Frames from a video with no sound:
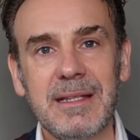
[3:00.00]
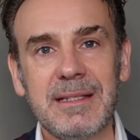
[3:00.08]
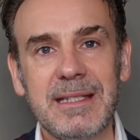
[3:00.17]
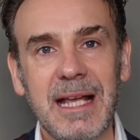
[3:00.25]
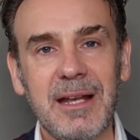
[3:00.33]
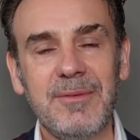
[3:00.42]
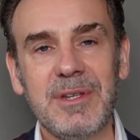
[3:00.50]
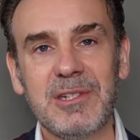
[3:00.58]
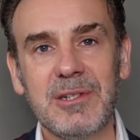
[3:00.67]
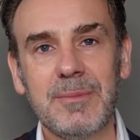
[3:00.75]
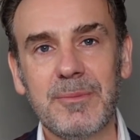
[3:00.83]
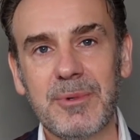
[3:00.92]

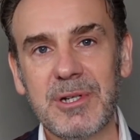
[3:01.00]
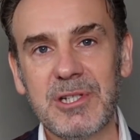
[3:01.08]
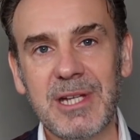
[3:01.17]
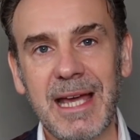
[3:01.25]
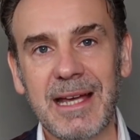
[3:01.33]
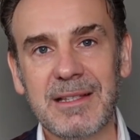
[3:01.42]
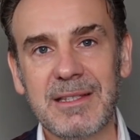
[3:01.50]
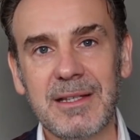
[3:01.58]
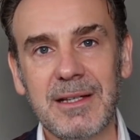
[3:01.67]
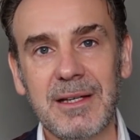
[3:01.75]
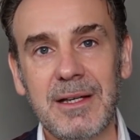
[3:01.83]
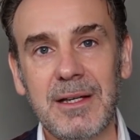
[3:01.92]
television,
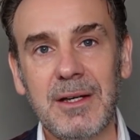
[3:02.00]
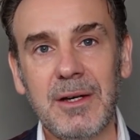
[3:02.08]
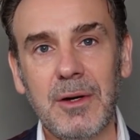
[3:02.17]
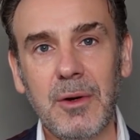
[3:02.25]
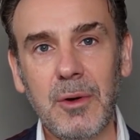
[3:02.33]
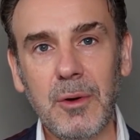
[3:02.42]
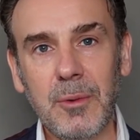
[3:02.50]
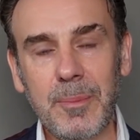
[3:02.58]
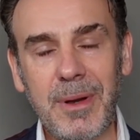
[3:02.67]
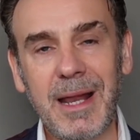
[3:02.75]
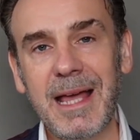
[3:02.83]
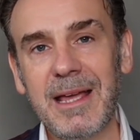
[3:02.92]
projector or
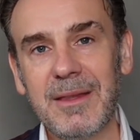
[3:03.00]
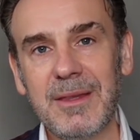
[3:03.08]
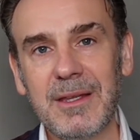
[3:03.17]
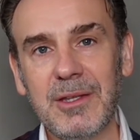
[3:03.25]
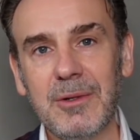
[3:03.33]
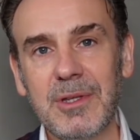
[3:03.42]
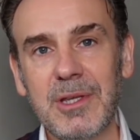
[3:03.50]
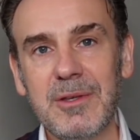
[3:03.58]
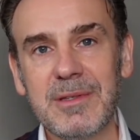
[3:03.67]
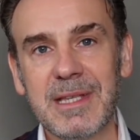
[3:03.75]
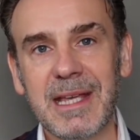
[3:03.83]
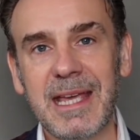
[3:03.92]
player that you're using